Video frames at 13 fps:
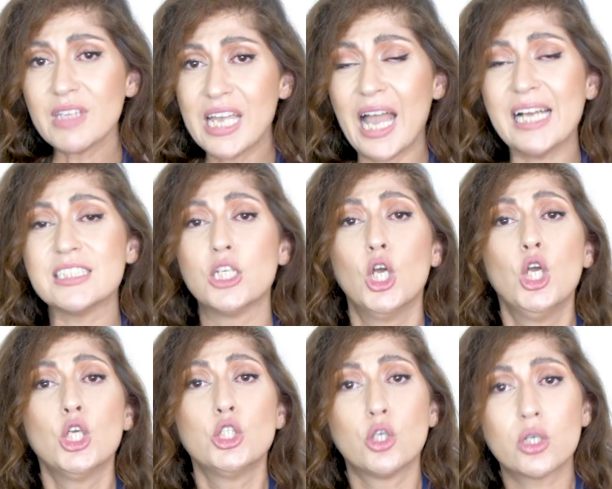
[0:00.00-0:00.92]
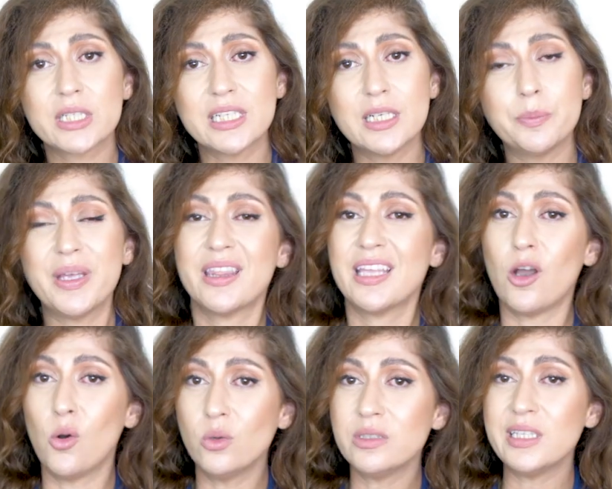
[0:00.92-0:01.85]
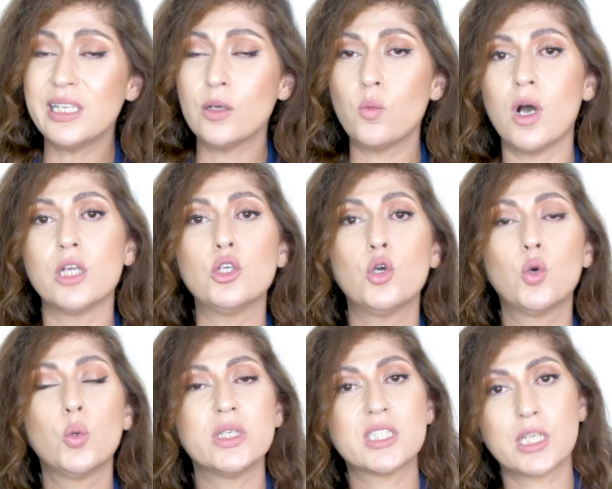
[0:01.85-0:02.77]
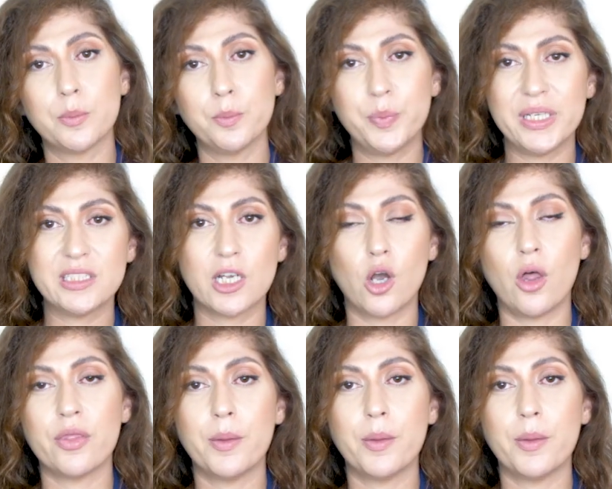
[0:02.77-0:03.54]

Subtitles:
And you're going to be the only one who is competing on